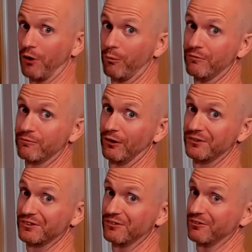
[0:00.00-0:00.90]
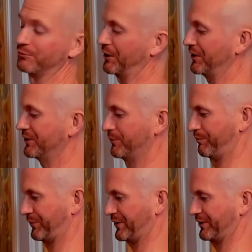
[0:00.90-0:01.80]
up in front of me.
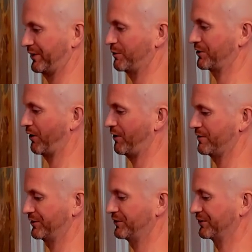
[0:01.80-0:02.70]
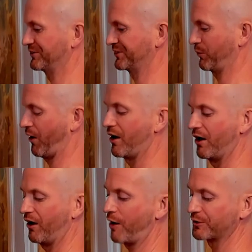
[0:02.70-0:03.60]
There we go, hopefully you can see me right.
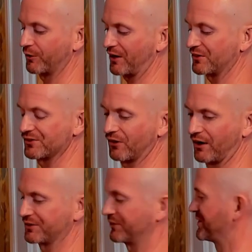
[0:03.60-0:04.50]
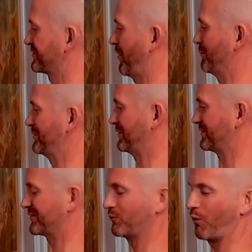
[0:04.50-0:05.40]
I'm going to exercise on this arm so you can
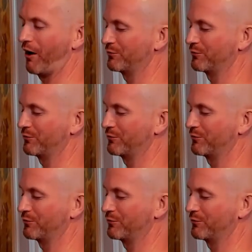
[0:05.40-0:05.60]
see what I'm